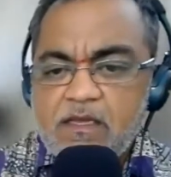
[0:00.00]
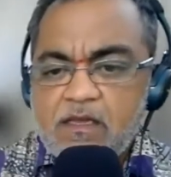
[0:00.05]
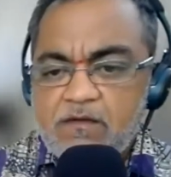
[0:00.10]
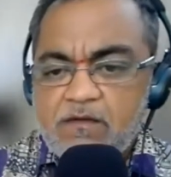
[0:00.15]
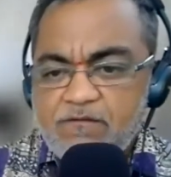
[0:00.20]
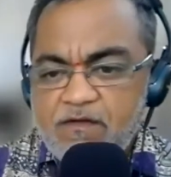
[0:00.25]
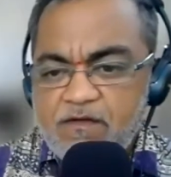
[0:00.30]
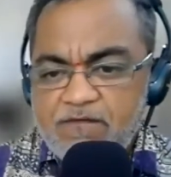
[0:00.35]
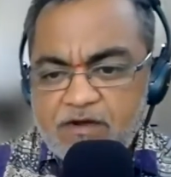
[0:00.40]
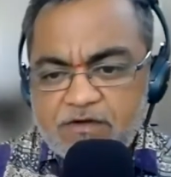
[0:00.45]

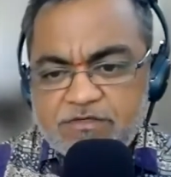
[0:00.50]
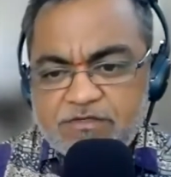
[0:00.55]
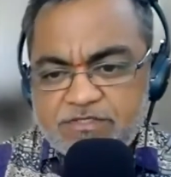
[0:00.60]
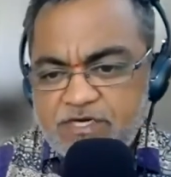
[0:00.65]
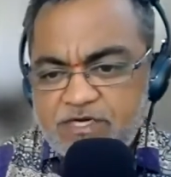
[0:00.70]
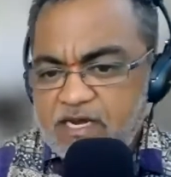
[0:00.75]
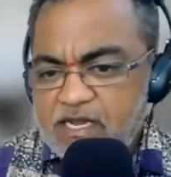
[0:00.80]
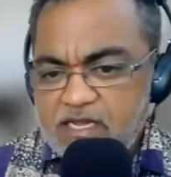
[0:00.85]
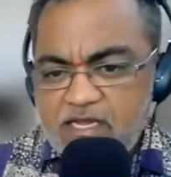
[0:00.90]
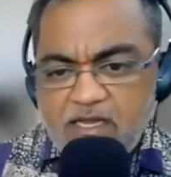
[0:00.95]
We went to
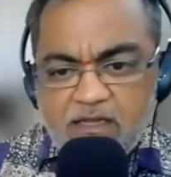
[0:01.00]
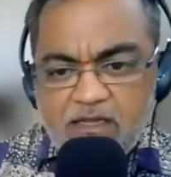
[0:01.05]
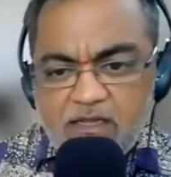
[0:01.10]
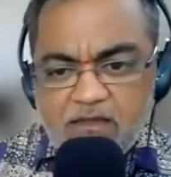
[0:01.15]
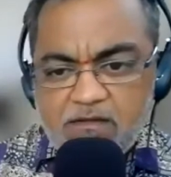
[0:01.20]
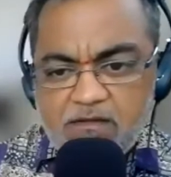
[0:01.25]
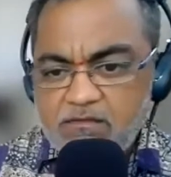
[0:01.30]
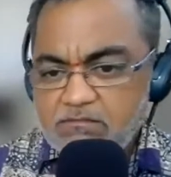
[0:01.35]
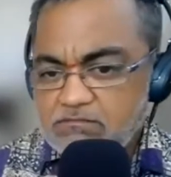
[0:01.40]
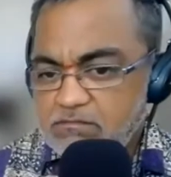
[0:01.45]
Sri Lanka.
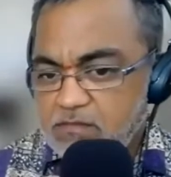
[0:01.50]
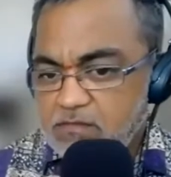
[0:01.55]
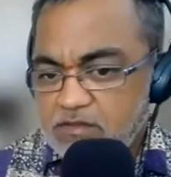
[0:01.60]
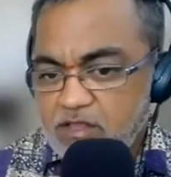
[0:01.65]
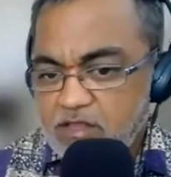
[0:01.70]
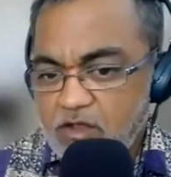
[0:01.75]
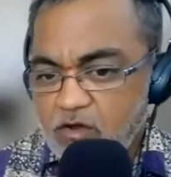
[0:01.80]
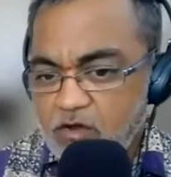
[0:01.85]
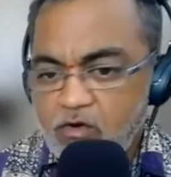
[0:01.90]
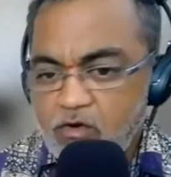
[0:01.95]

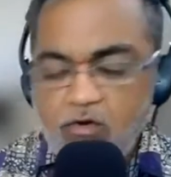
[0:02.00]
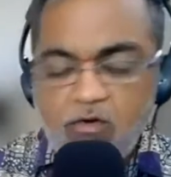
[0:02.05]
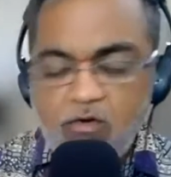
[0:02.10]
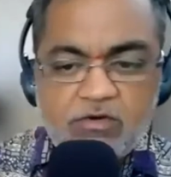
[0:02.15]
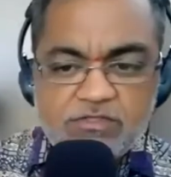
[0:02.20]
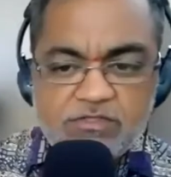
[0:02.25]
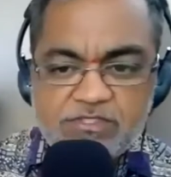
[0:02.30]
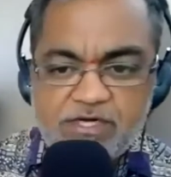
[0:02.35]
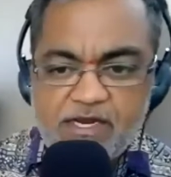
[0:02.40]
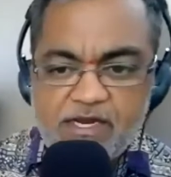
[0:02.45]
The whole
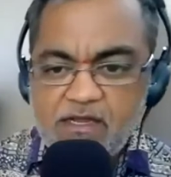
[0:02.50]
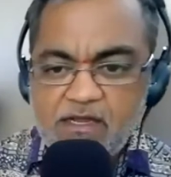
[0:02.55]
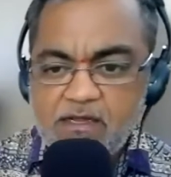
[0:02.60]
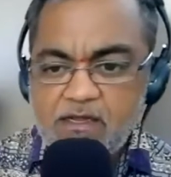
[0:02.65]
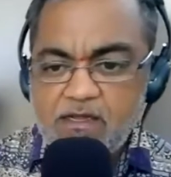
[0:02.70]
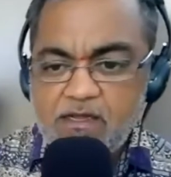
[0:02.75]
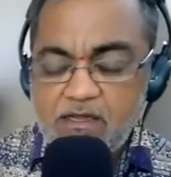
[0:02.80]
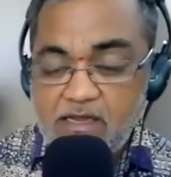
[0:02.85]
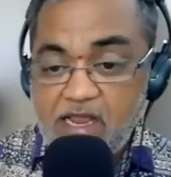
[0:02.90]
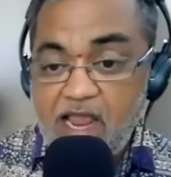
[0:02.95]
Sri
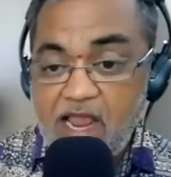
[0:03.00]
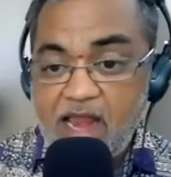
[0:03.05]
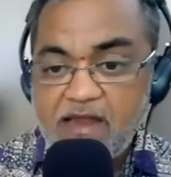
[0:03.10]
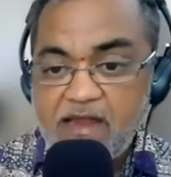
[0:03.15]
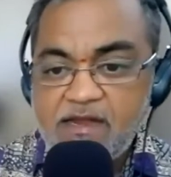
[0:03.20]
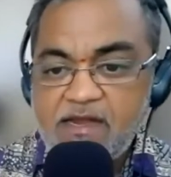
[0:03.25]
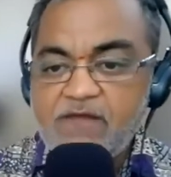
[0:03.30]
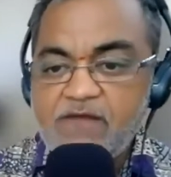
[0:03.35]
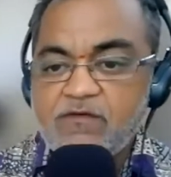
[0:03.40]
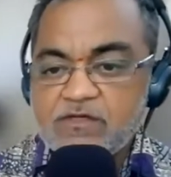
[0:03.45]
Lanka
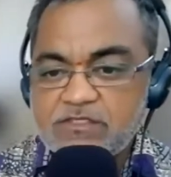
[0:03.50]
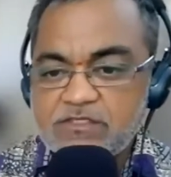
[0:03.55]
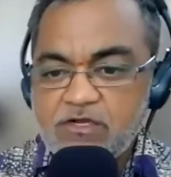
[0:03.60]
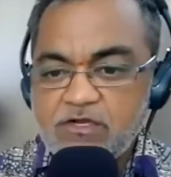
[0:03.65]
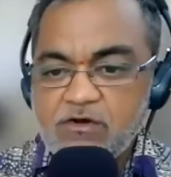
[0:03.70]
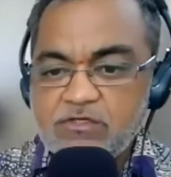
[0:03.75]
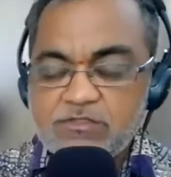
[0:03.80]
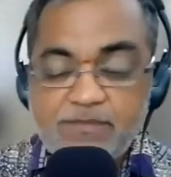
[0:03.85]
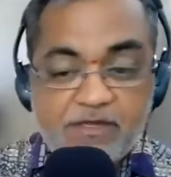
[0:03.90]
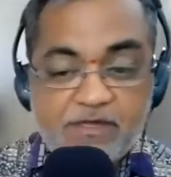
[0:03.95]
candy was
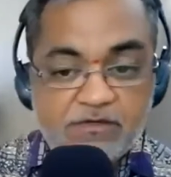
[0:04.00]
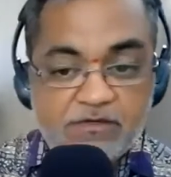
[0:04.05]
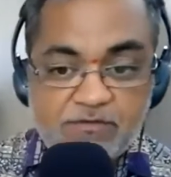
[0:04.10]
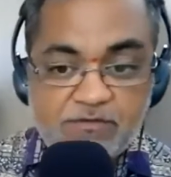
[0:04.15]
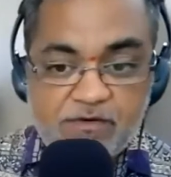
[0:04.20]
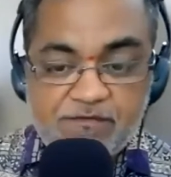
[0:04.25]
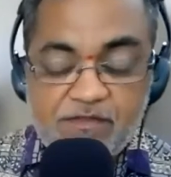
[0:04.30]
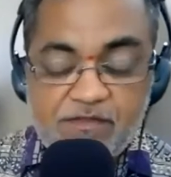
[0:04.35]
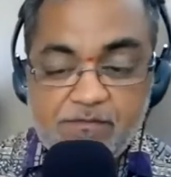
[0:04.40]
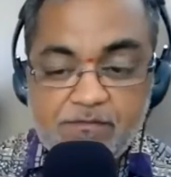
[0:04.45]
closed because one
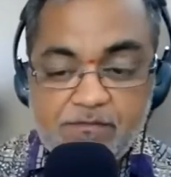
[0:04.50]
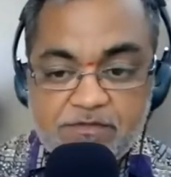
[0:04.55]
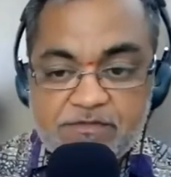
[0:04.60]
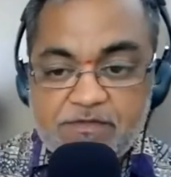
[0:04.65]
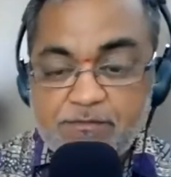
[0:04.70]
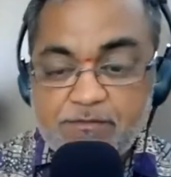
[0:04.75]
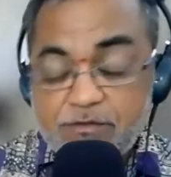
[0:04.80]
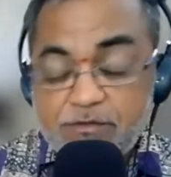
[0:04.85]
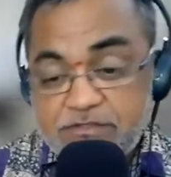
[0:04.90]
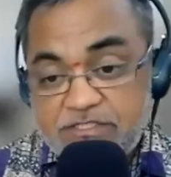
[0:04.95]
of the
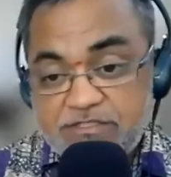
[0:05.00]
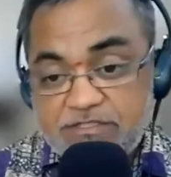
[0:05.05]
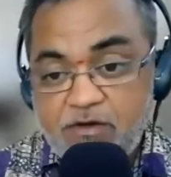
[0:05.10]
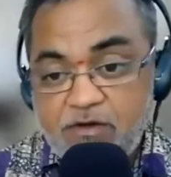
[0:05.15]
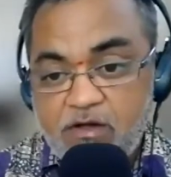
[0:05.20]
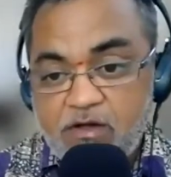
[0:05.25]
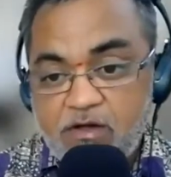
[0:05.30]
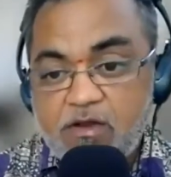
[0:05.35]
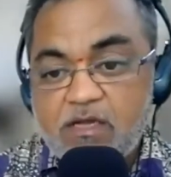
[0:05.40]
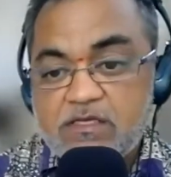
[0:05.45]
Buddhist
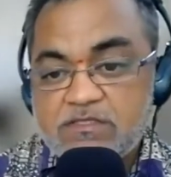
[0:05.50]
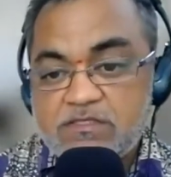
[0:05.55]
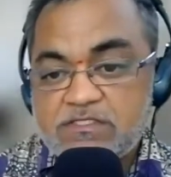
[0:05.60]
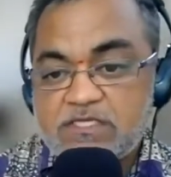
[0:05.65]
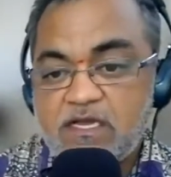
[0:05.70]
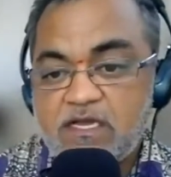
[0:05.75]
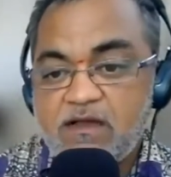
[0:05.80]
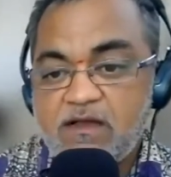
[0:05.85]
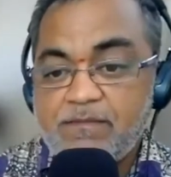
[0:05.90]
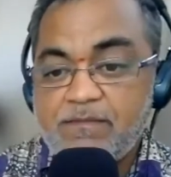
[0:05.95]
monks
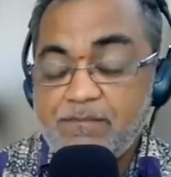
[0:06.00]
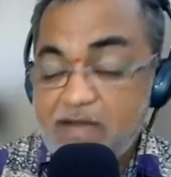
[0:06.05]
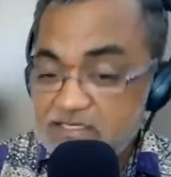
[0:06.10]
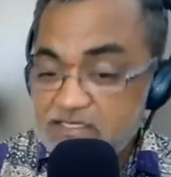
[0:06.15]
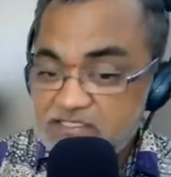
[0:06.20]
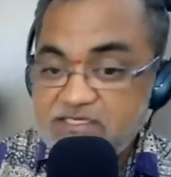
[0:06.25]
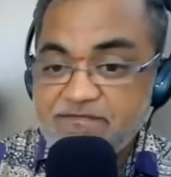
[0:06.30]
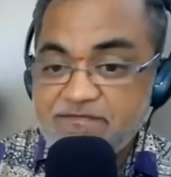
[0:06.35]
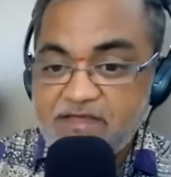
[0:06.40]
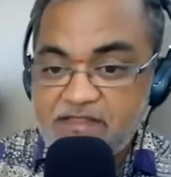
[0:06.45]

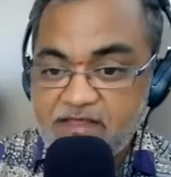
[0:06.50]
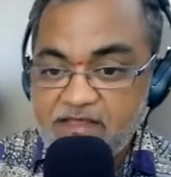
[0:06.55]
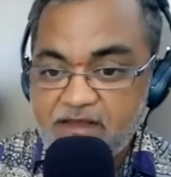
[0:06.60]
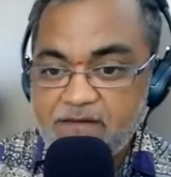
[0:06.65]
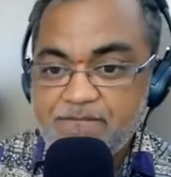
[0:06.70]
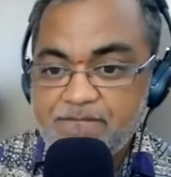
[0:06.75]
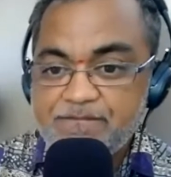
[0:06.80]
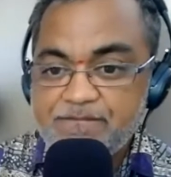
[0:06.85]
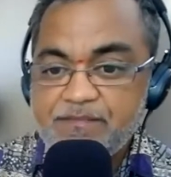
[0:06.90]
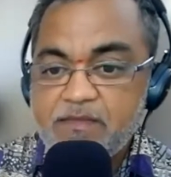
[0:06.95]
passed away there.
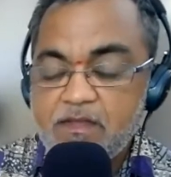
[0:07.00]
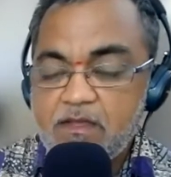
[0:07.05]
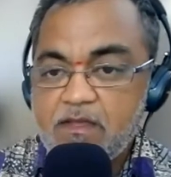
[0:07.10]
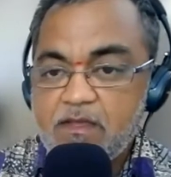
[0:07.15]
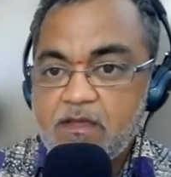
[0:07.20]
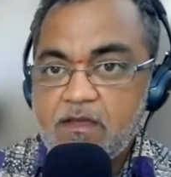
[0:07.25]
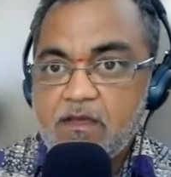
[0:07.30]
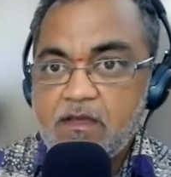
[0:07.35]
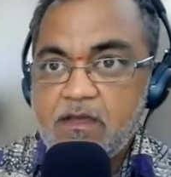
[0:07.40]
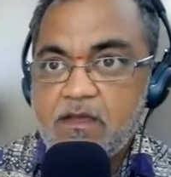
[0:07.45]

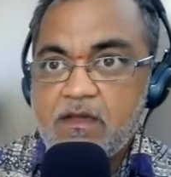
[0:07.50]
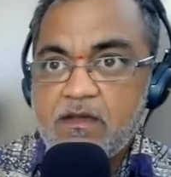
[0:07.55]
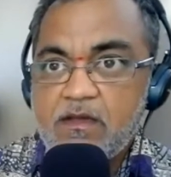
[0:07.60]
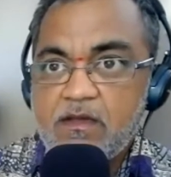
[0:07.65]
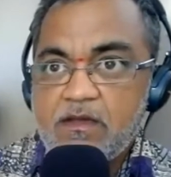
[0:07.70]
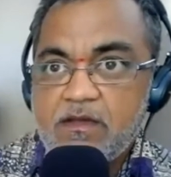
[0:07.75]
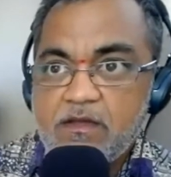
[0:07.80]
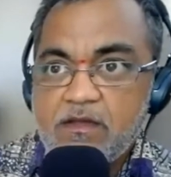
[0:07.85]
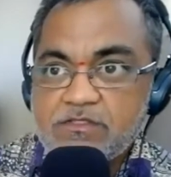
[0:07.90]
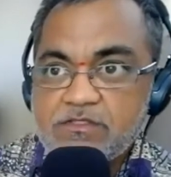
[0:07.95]

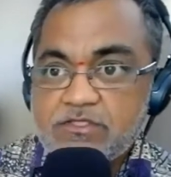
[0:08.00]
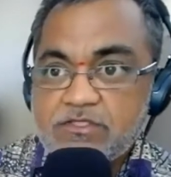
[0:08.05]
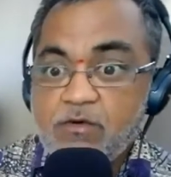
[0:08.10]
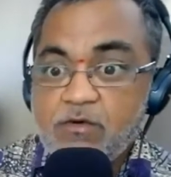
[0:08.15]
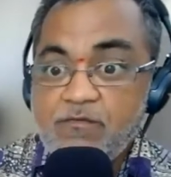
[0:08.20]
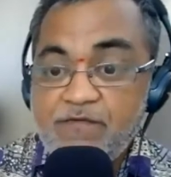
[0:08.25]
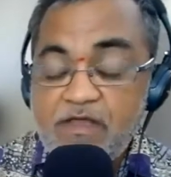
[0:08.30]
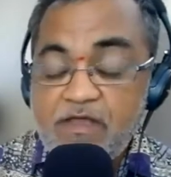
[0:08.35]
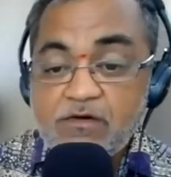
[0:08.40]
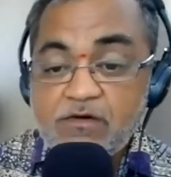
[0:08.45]
So
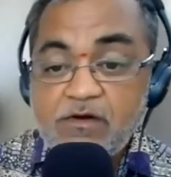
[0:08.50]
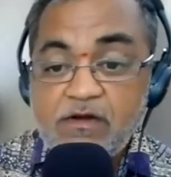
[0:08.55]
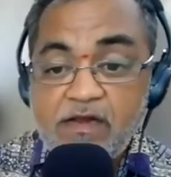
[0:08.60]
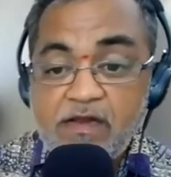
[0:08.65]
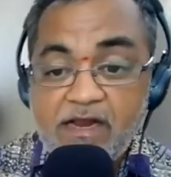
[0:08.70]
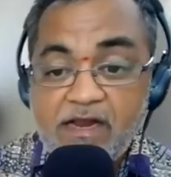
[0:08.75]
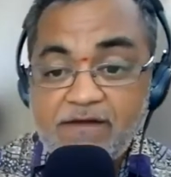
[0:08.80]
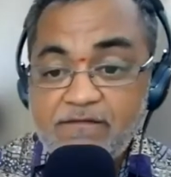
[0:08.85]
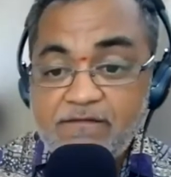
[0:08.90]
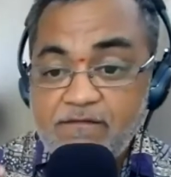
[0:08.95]
we couldn't
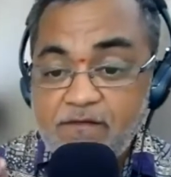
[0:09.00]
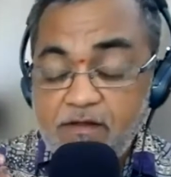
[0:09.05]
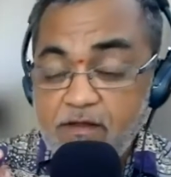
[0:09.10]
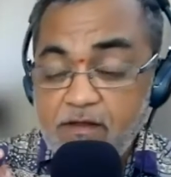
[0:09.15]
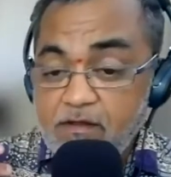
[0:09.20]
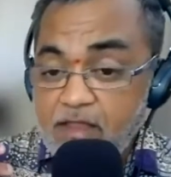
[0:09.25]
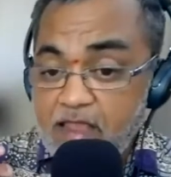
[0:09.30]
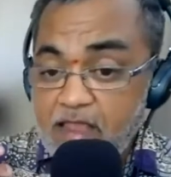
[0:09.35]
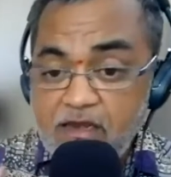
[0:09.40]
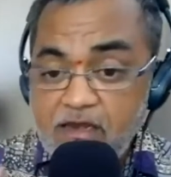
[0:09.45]
get
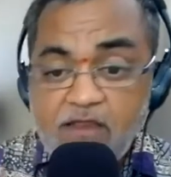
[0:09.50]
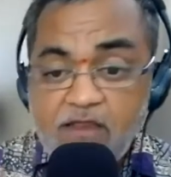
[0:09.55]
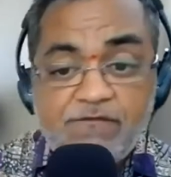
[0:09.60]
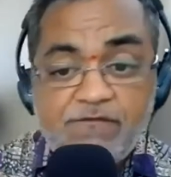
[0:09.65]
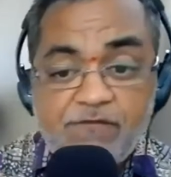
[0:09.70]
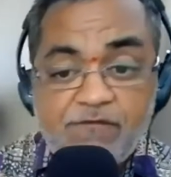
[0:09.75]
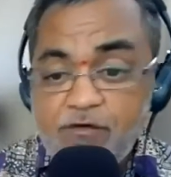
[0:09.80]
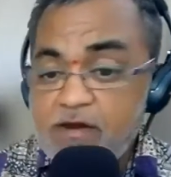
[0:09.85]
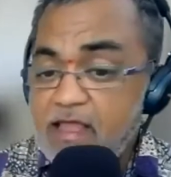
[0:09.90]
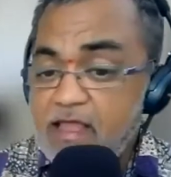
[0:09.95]
any
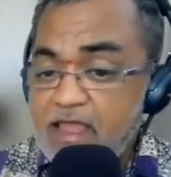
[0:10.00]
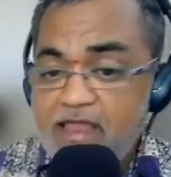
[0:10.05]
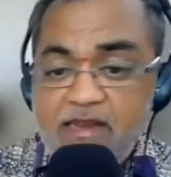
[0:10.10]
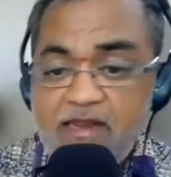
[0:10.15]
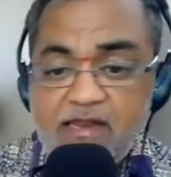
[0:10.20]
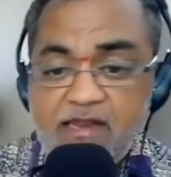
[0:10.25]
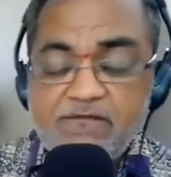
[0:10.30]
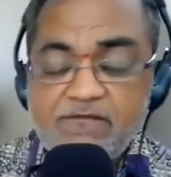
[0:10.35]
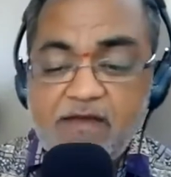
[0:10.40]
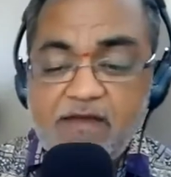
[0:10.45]
food
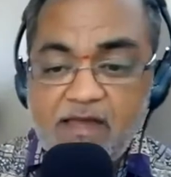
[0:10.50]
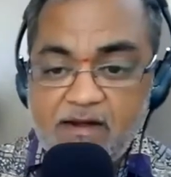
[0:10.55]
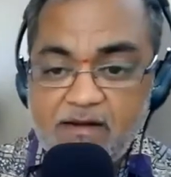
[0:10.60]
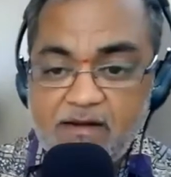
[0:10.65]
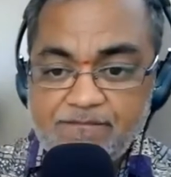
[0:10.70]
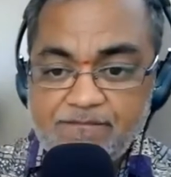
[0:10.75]
anywhere.